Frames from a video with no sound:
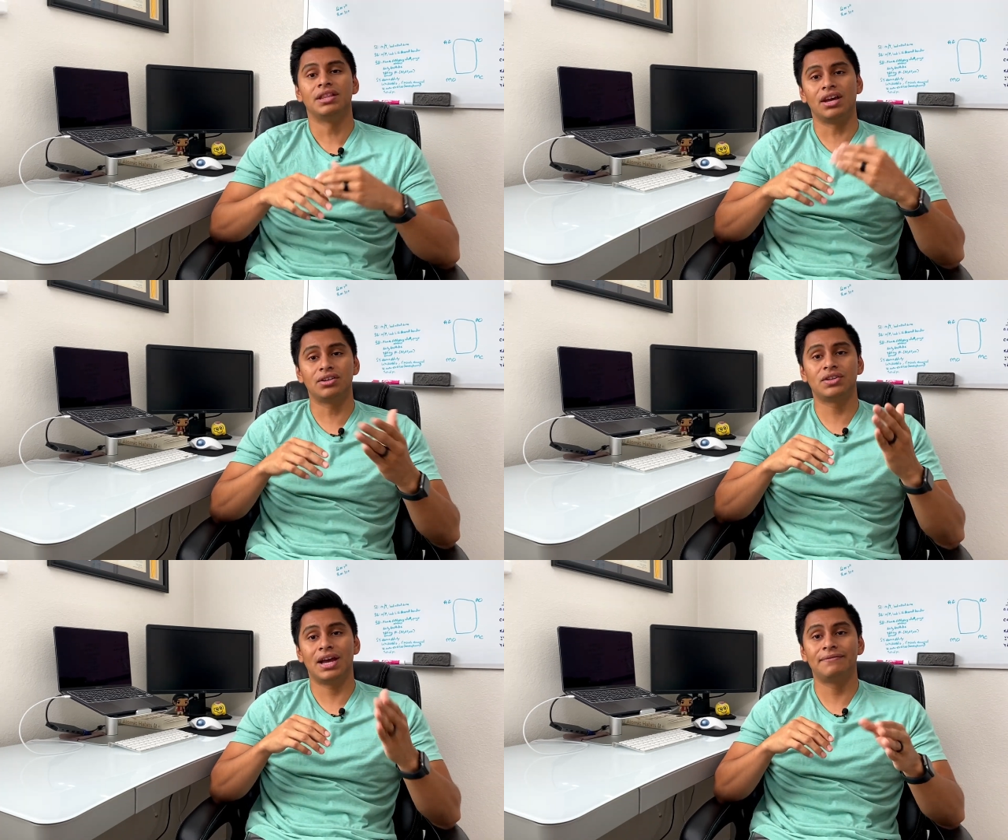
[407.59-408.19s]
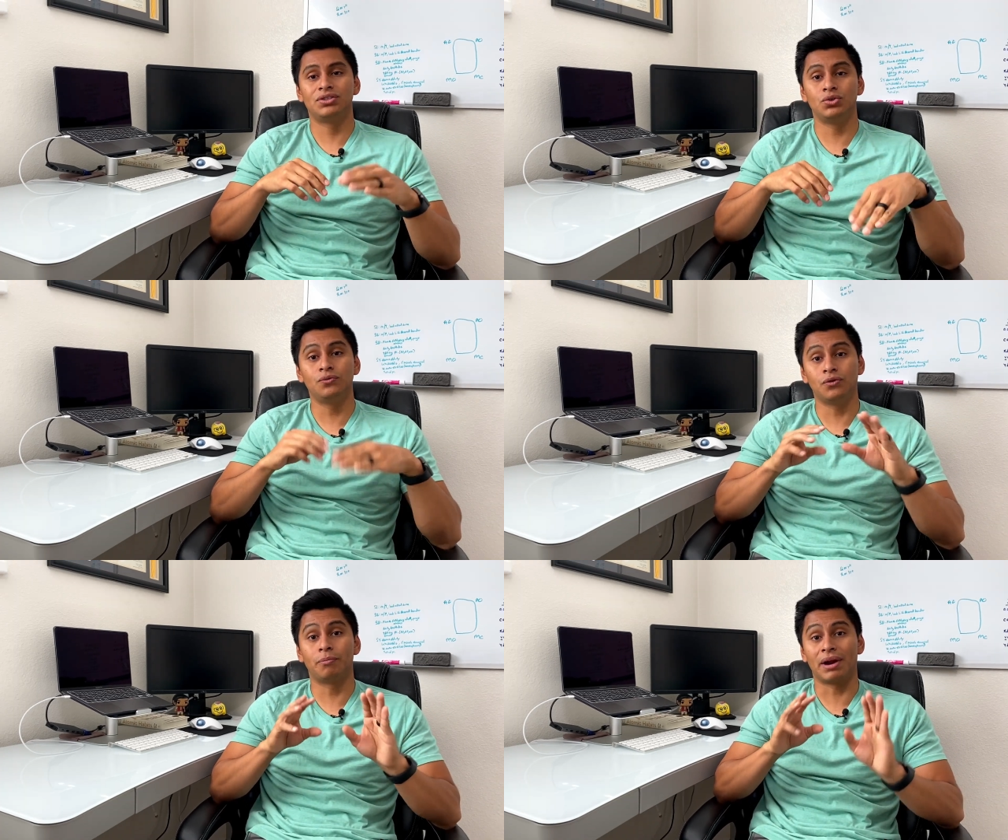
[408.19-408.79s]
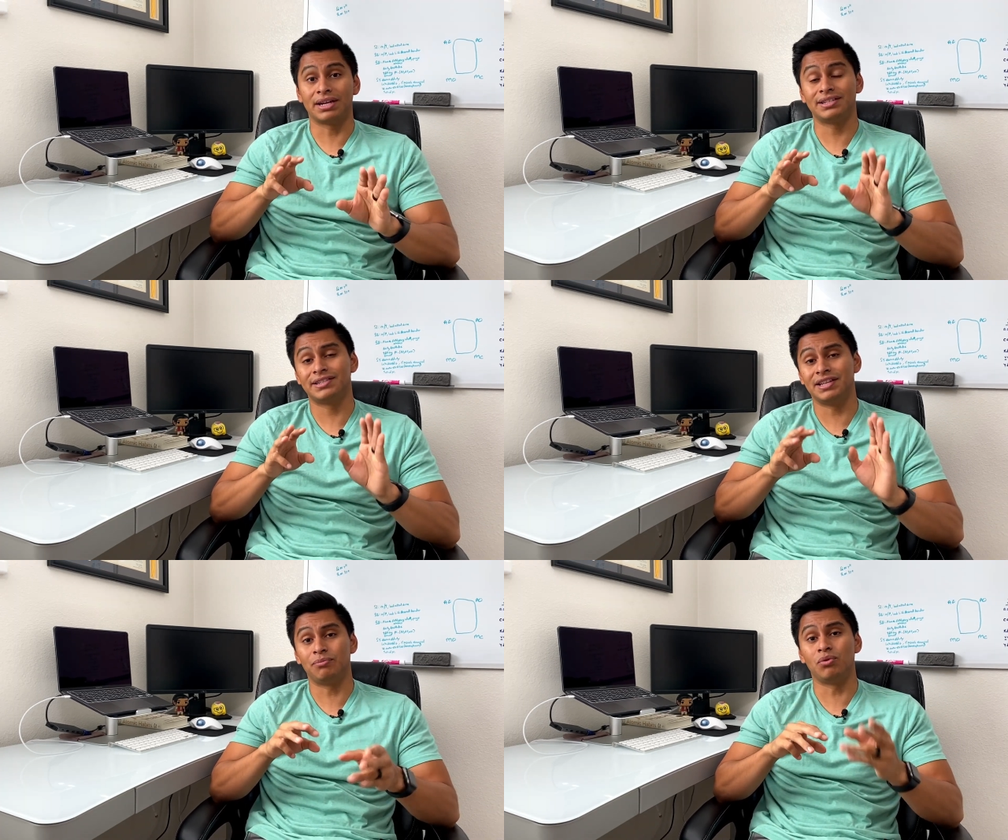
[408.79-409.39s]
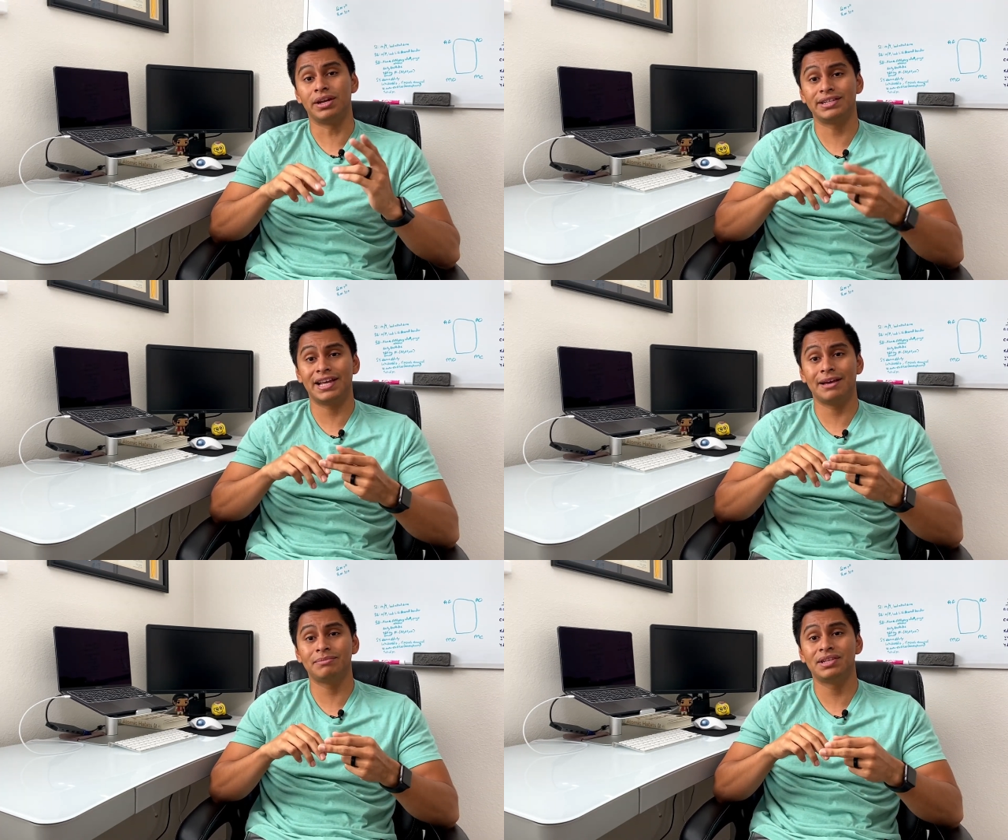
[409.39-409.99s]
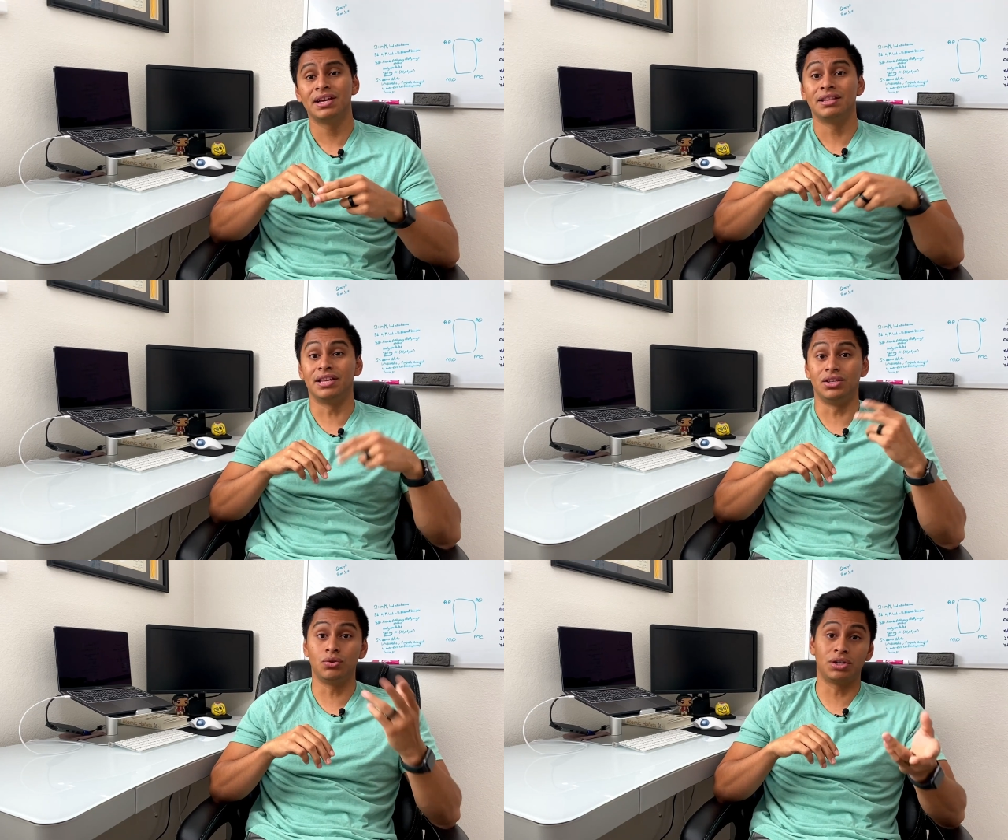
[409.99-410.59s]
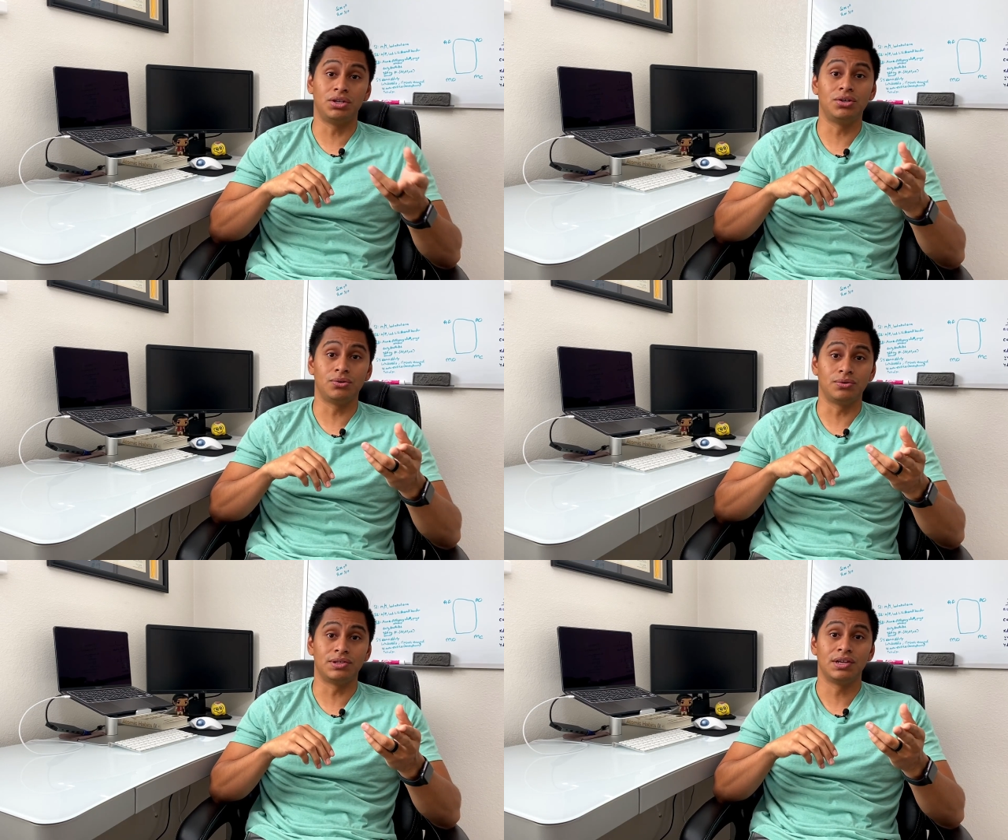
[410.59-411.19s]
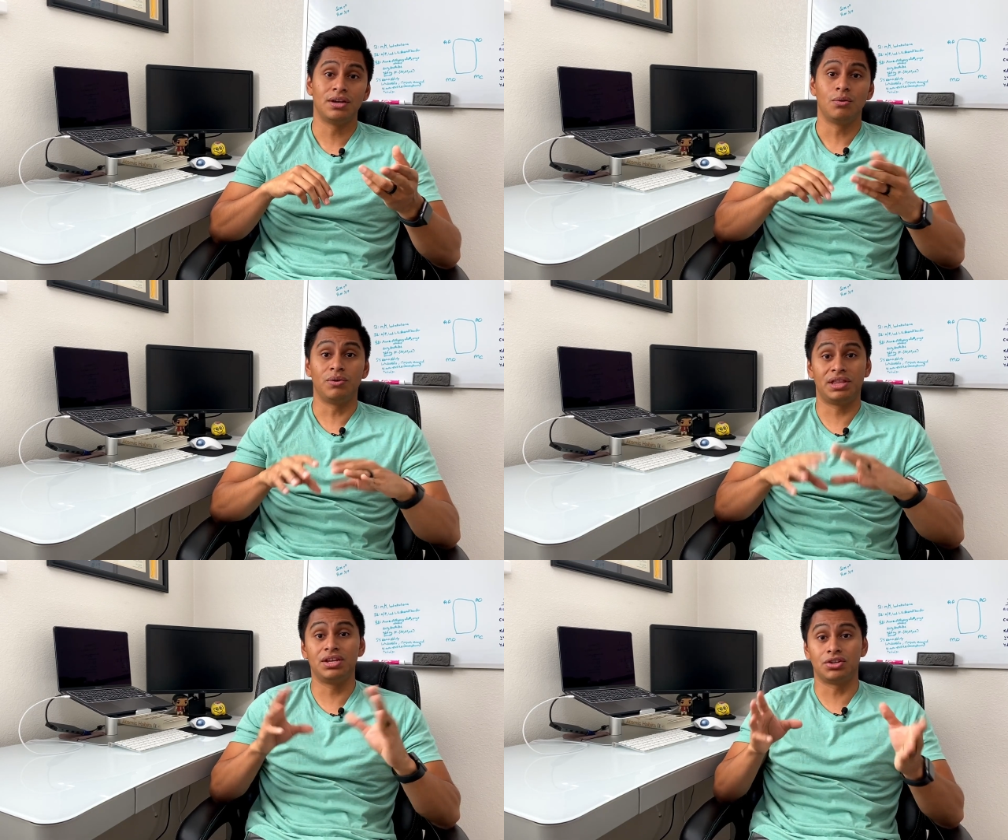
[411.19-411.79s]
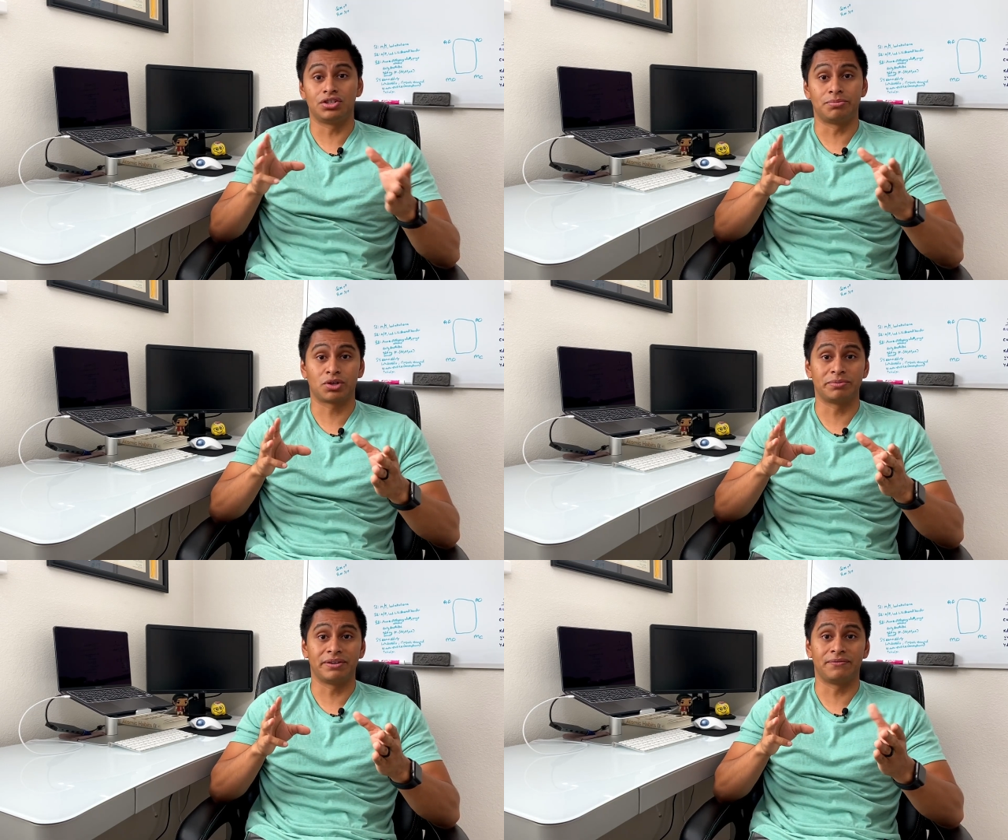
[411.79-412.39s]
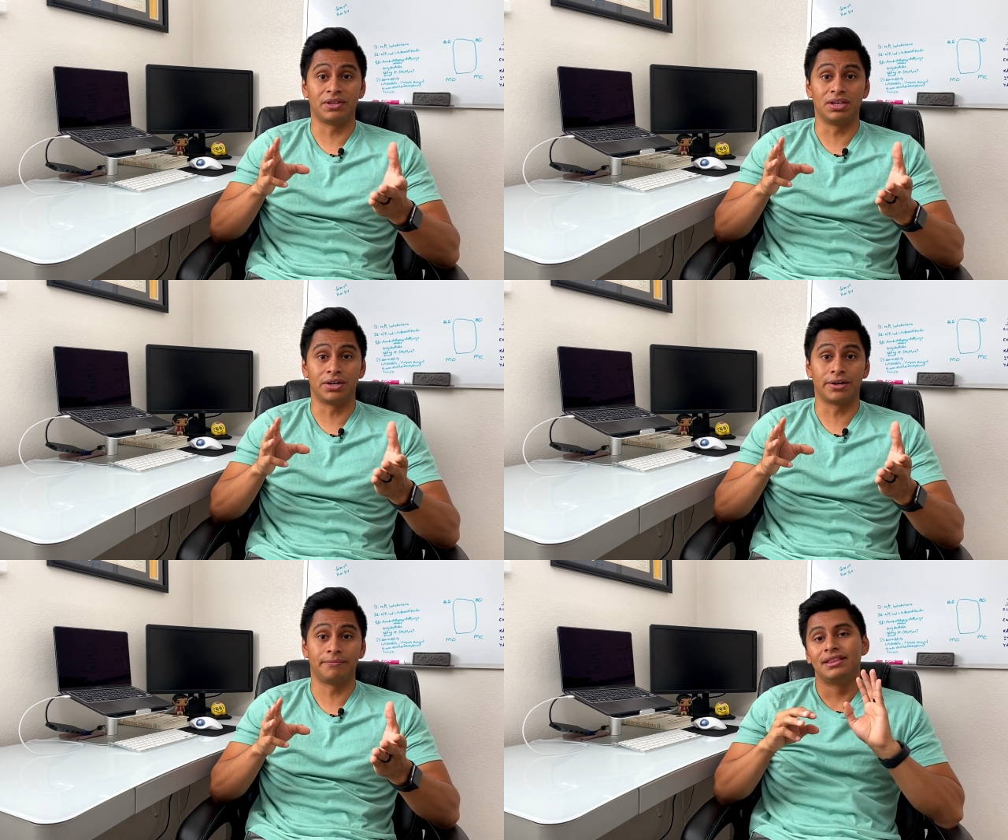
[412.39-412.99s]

They also have two full practice step one exams that you can use within your subscription for the year.